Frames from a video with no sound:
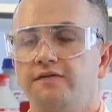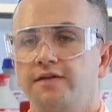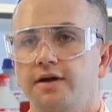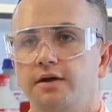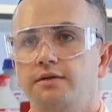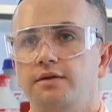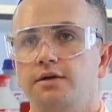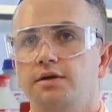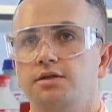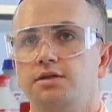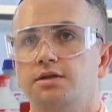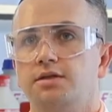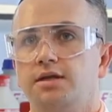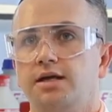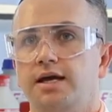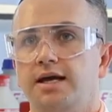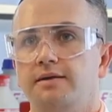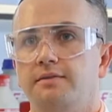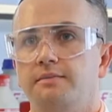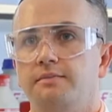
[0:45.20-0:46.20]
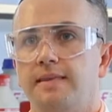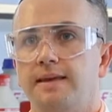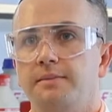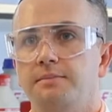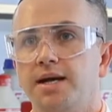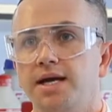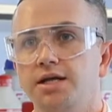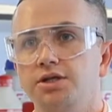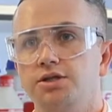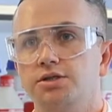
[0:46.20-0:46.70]
found that in
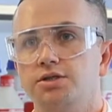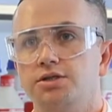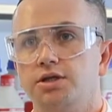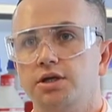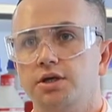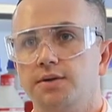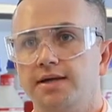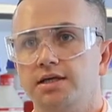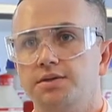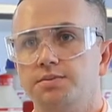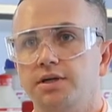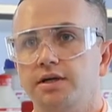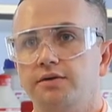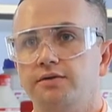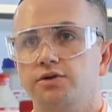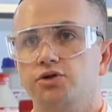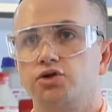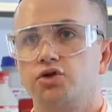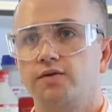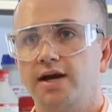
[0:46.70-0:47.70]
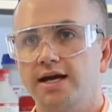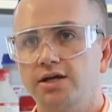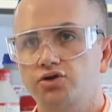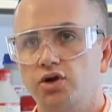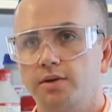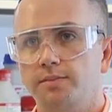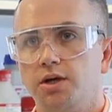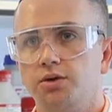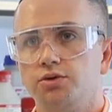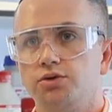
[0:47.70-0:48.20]
patients who experienced greater
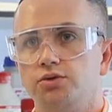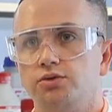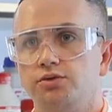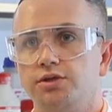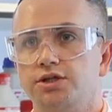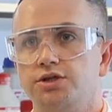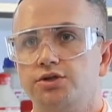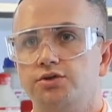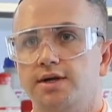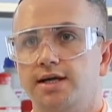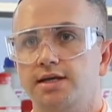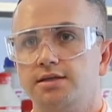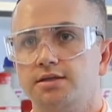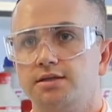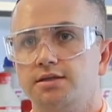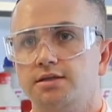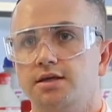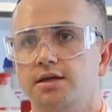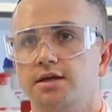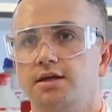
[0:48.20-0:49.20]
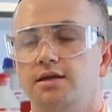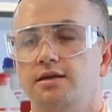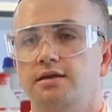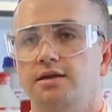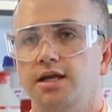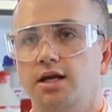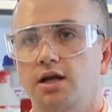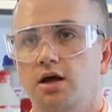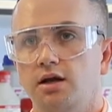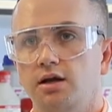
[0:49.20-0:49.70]
emotional distress, the
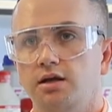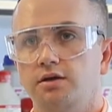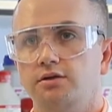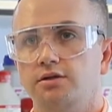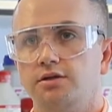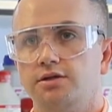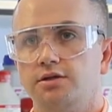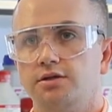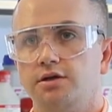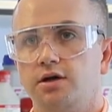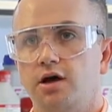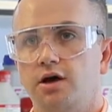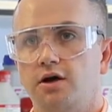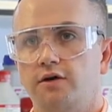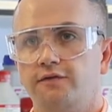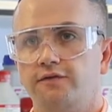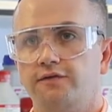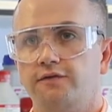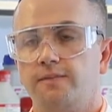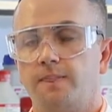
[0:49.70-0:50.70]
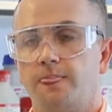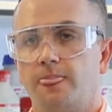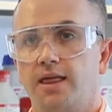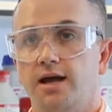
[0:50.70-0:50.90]
likelihood of